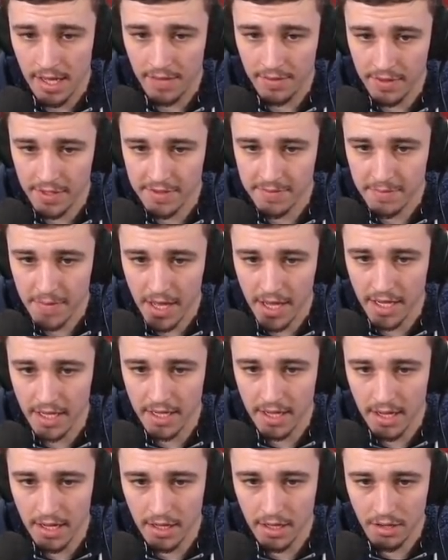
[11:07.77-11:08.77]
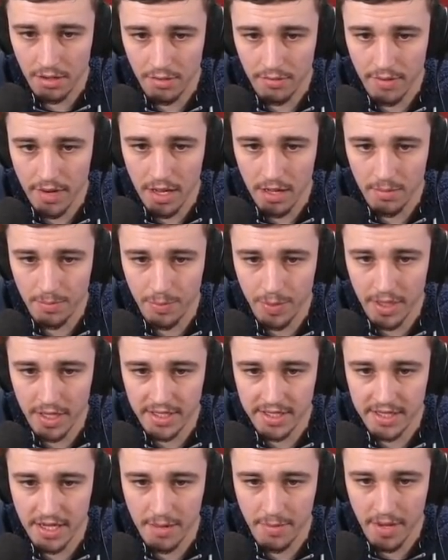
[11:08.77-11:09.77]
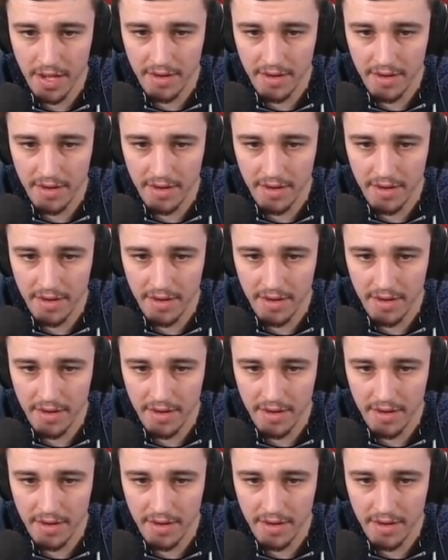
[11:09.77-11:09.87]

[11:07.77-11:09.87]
This minecart going around picks up